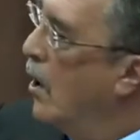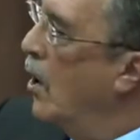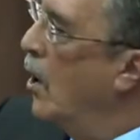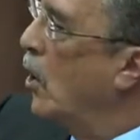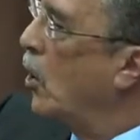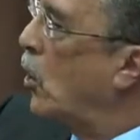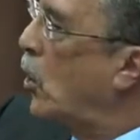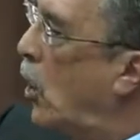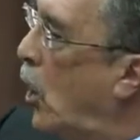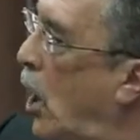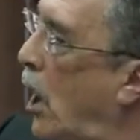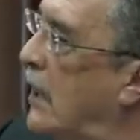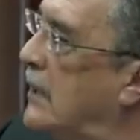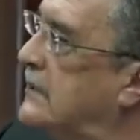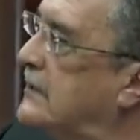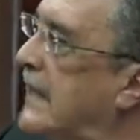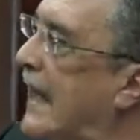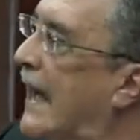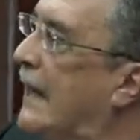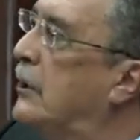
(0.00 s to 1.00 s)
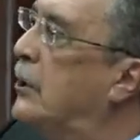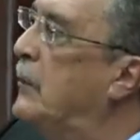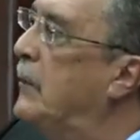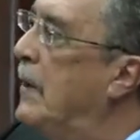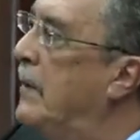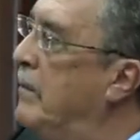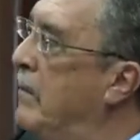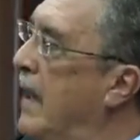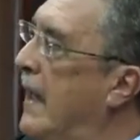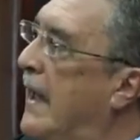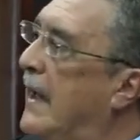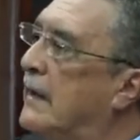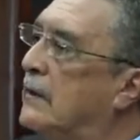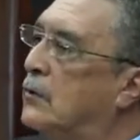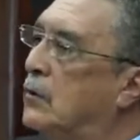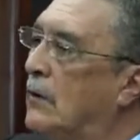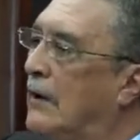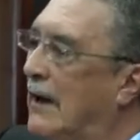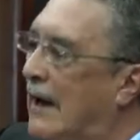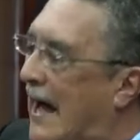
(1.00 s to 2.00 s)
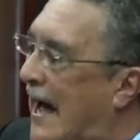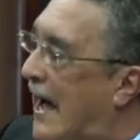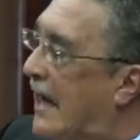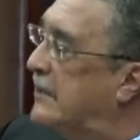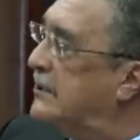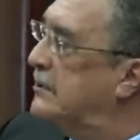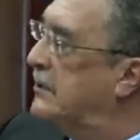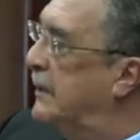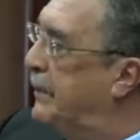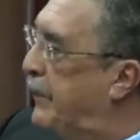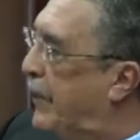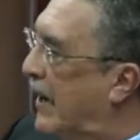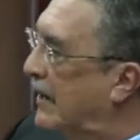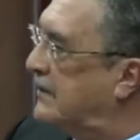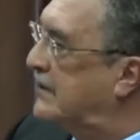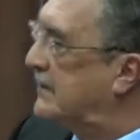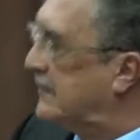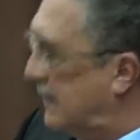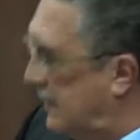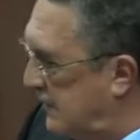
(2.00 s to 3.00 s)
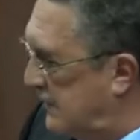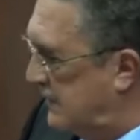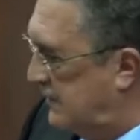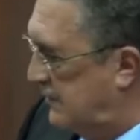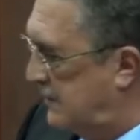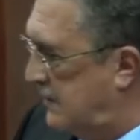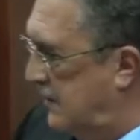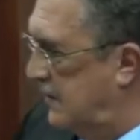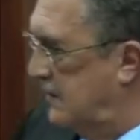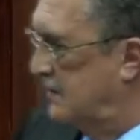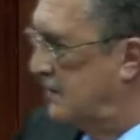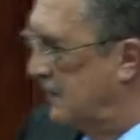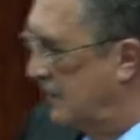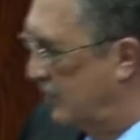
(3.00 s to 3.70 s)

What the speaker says: Calls had to be made to large depositors in St.